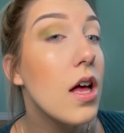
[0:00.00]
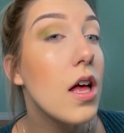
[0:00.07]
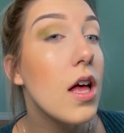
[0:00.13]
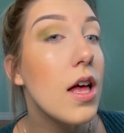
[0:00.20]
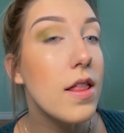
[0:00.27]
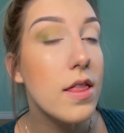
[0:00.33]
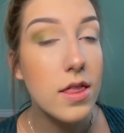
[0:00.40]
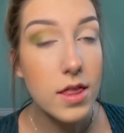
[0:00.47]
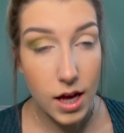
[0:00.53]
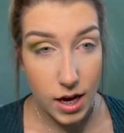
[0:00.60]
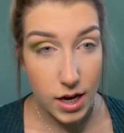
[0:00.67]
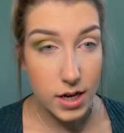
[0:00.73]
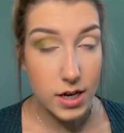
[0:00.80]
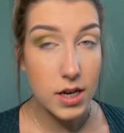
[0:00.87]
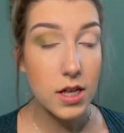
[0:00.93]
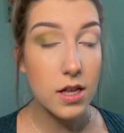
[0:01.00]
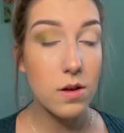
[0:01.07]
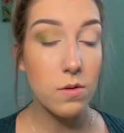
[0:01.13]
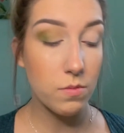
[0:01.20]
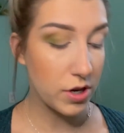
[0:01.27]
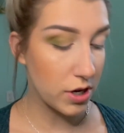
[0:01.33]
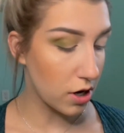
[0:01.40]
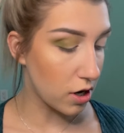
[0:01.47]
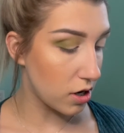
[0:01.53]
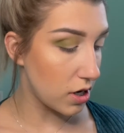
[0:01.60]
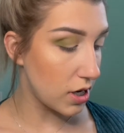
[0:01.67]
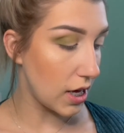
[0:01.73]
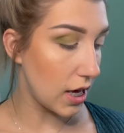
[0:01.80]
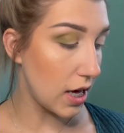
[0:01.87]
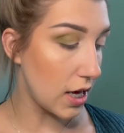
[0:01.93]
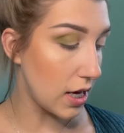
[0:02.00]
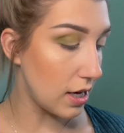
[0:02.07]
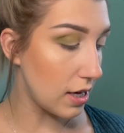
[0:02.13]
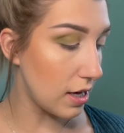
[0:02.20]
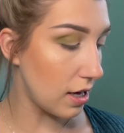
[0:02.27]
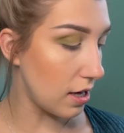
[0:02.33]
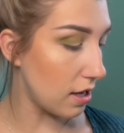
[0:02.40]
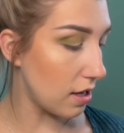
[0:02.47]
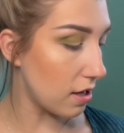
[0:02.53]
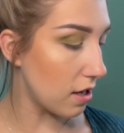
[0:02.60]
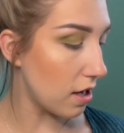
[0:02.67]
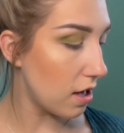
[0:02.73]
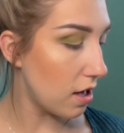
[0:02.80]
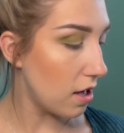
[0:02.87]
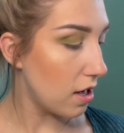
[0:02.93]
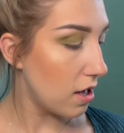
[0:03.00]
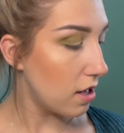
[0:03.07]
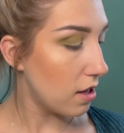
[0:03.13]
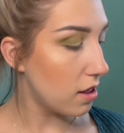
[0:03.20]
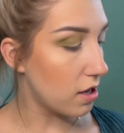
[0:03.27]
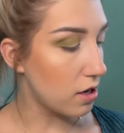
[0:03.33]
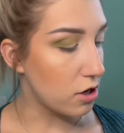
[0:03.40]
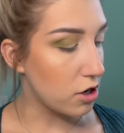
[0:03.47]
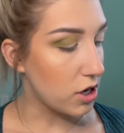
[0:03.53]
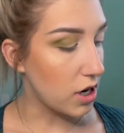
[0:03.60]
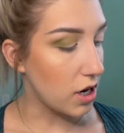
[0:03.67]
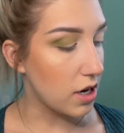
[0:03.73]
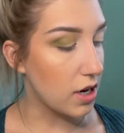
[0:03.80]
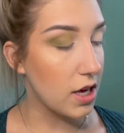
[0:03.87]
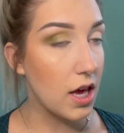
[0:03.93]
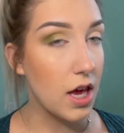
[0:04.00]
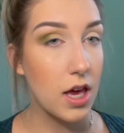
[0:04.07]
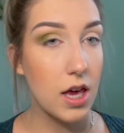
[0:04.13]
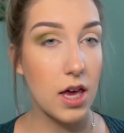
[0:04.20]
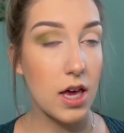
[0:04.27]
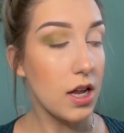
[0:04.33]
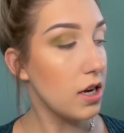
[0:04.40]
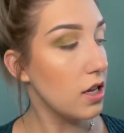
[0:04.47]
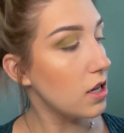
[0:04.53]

And then we are taking the shade Can't